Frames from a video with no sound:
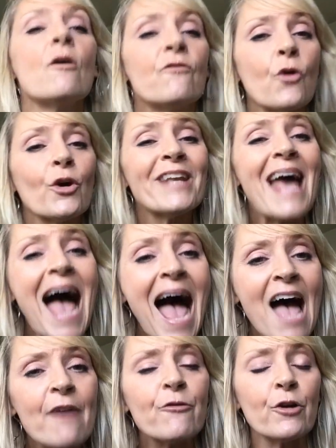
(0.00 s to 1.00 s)
For an
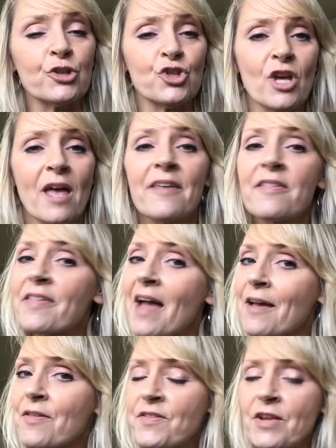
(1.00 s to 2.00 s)
average
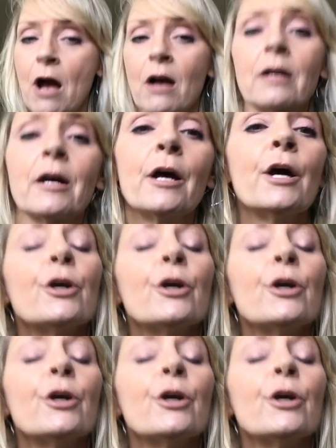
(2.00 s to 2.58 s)
sized tongue,